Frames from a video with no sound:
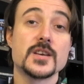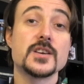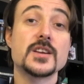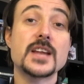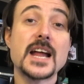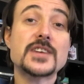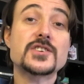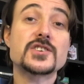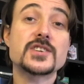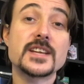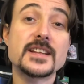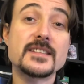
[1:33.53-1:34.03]
You'd
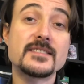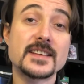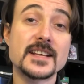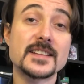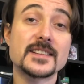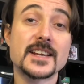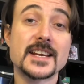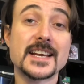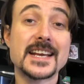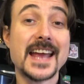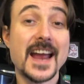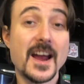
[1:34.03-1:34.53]
actually think
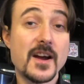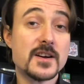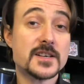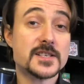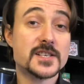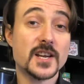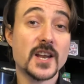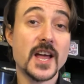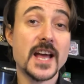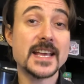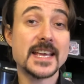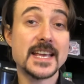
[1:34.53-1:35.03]
that a
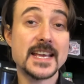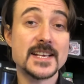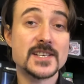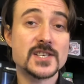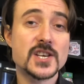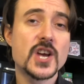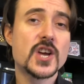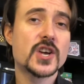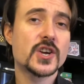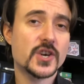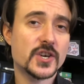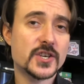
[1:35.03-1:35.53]
character like his
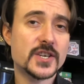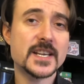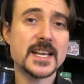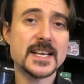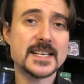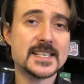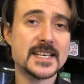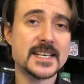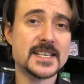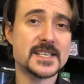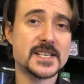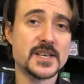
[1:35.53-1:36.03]
couldn't
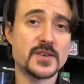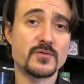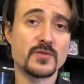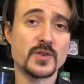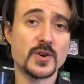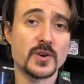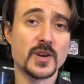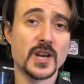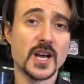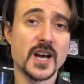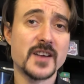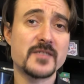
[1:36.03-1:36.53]
exist in
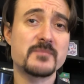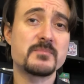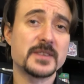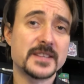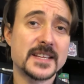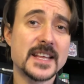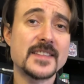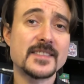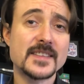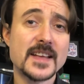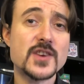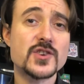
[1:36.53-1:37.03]
real life, but
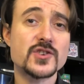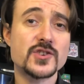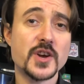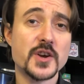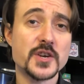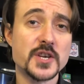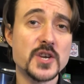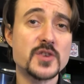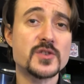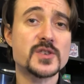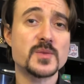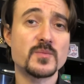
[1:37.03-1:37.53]
then they show
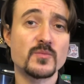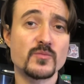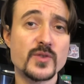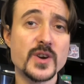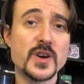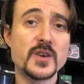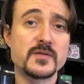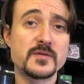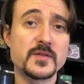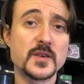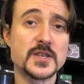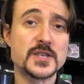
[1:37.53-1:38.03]
you some
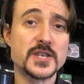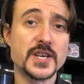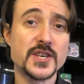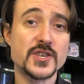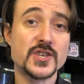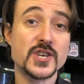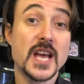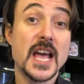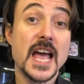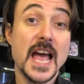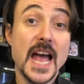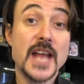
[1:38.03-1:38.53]
real
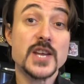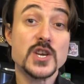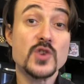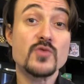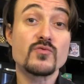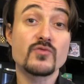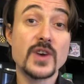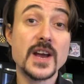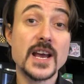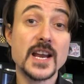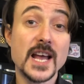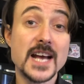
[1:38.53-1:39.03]
footage and you
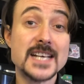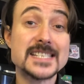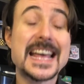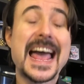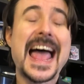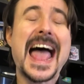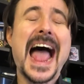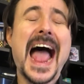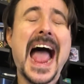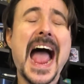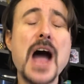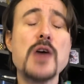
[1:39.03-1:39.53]
realise
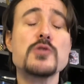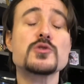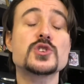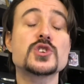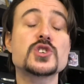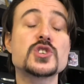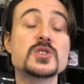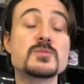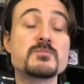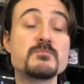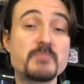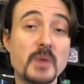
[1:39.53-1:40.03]
how
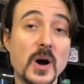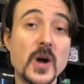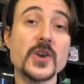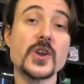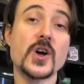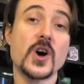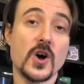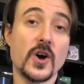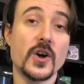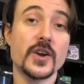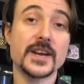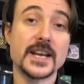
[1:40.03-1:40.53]
spot
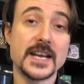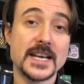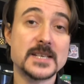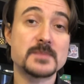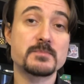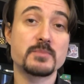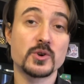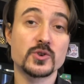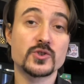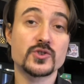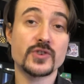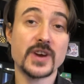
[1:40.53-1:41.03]
on his
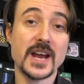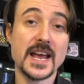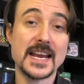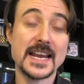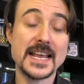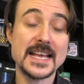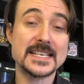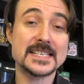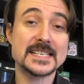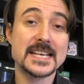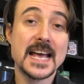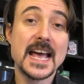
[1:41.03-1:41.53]
portrayal
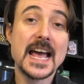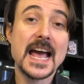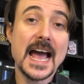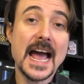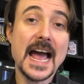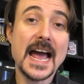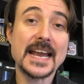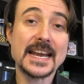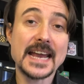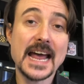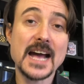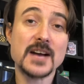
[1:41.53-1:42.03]
is
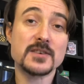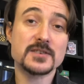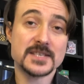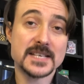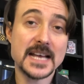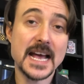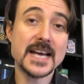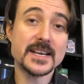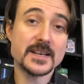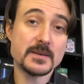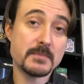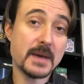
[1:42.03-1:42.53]
and how
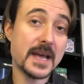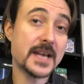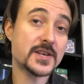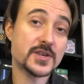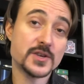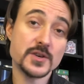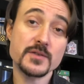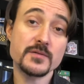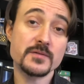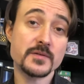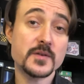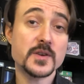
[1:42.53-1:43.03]
sad it makes
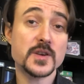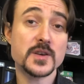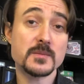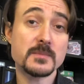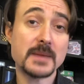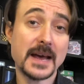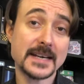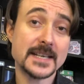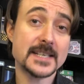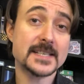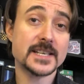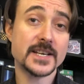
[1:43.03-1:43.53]
you for
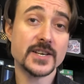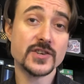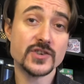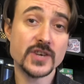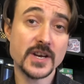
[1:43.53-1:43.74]
humanity in